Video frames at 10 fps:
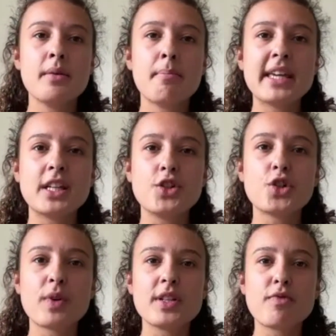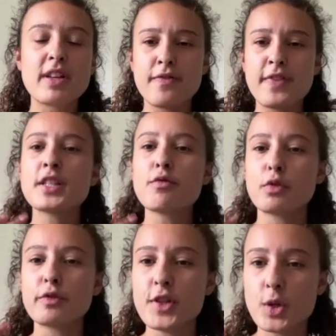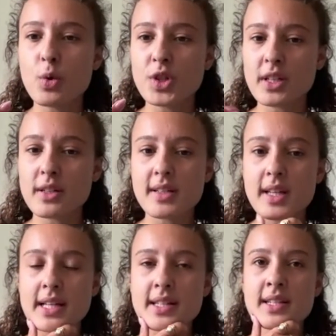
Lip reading: making sure it's really visceral for the audience, and